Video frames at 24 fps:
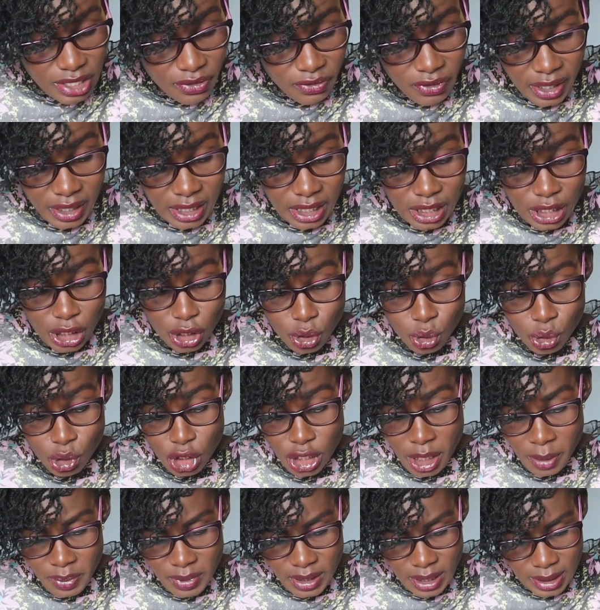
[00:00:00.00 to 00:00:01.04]
divided into
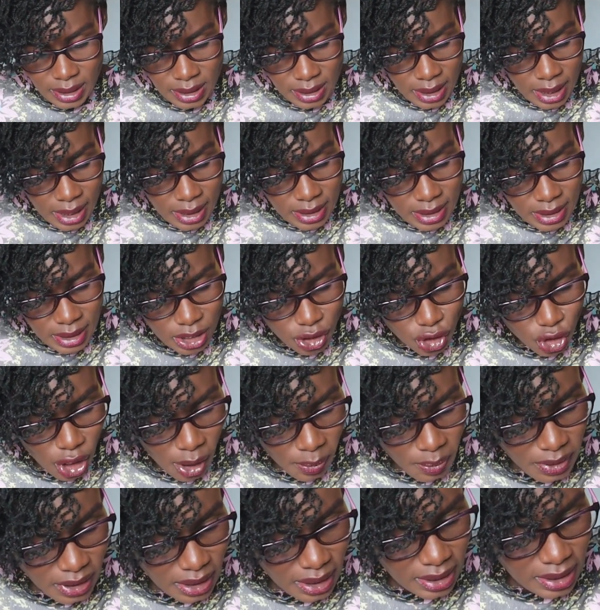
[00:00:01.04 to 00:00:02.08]
chapters, 18
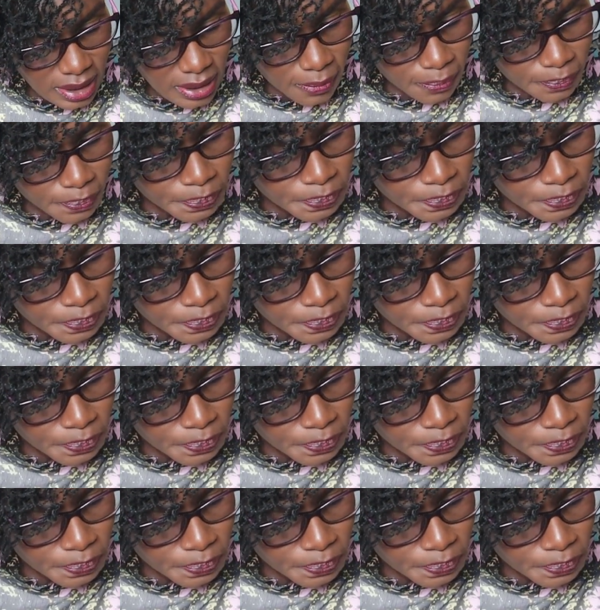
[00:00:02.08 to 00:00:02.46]
chapters.